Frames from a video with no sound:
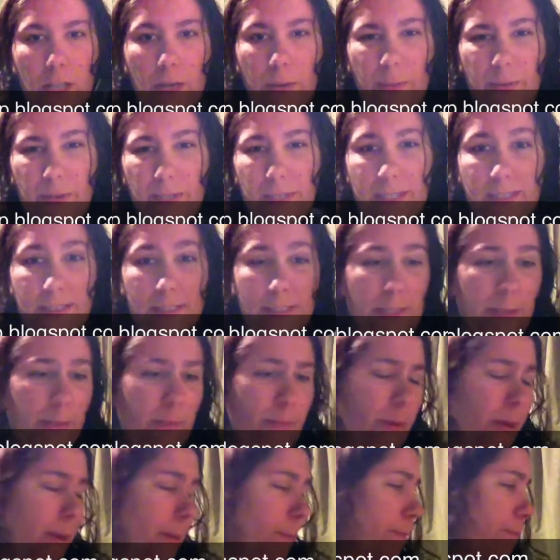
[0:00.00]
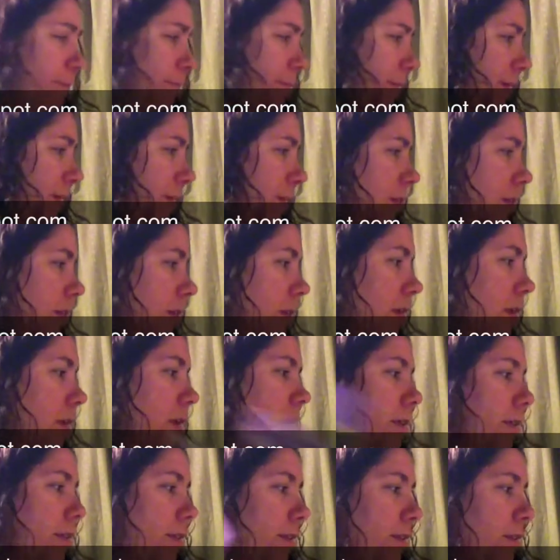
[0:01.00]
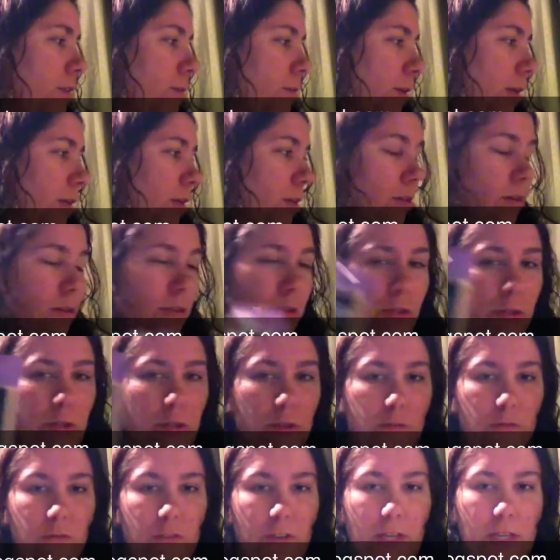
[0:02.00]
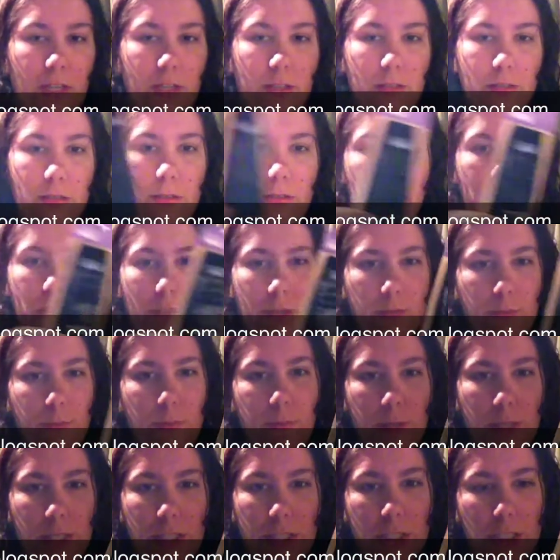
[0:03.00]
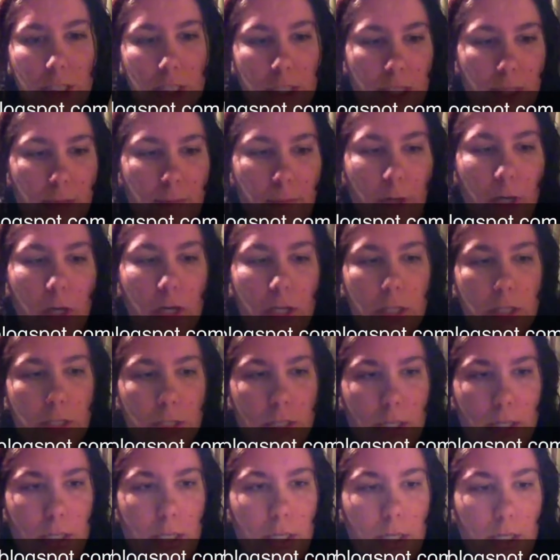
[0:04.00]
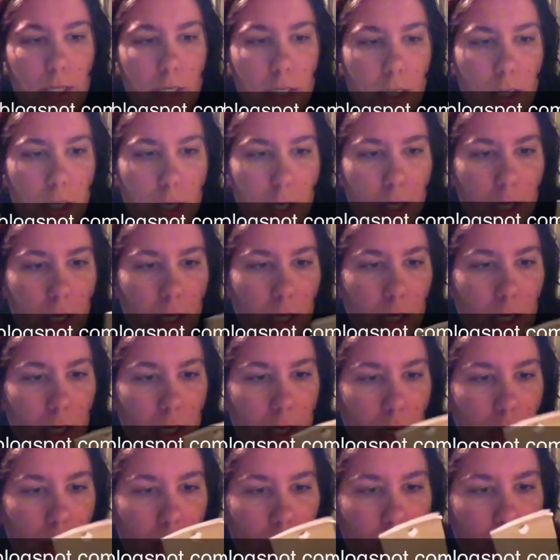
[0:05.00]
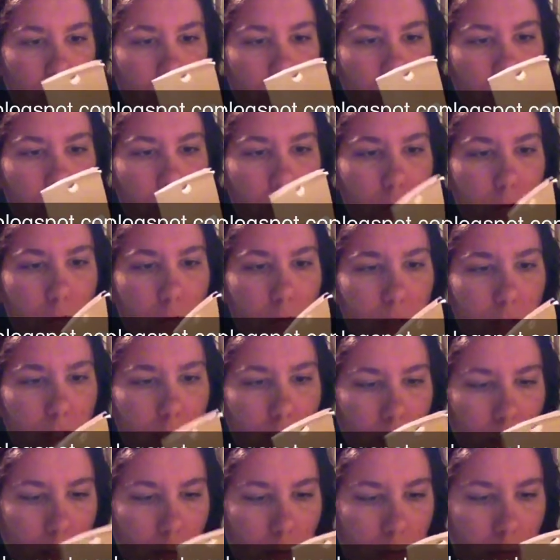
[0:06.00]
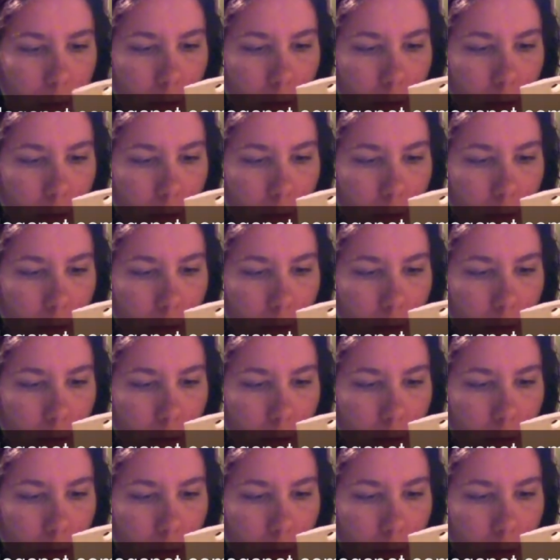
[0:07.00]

out pretty easily, but this way, you know, you could fit some big chunky markers in there. And it holds, let's see,